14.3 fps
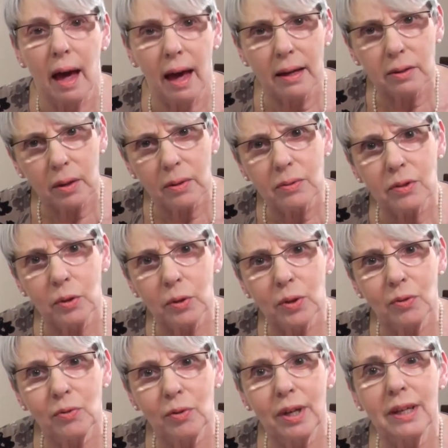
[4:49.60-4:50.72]
Adults who
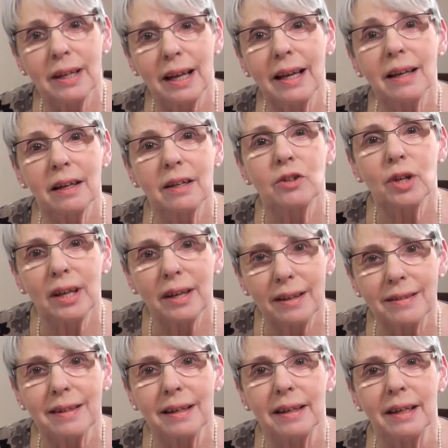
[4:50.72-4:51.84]
can read English
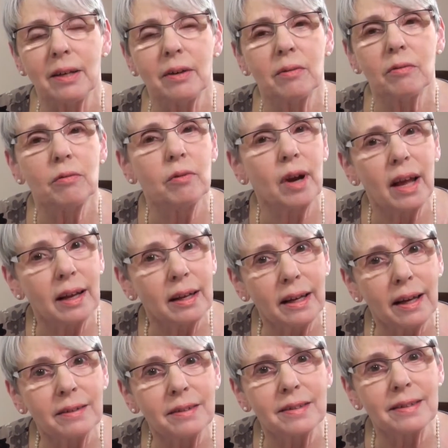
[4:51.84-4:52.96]
easily rarely
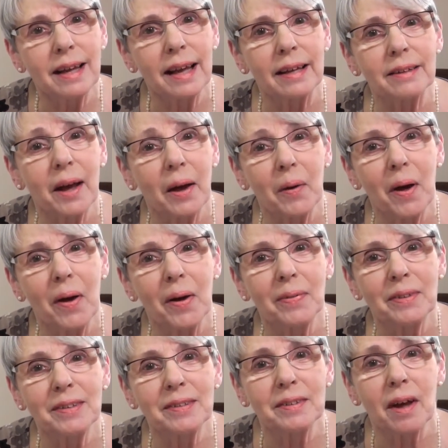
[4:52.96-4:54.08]
understand how hard
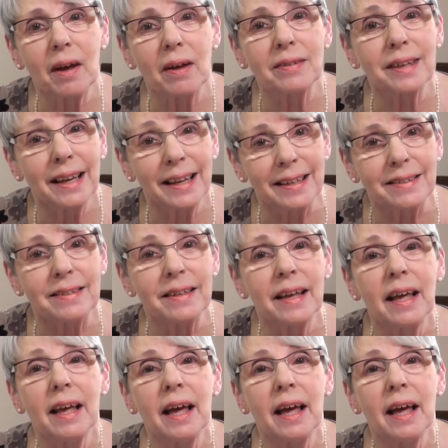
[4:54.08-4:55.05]
this task is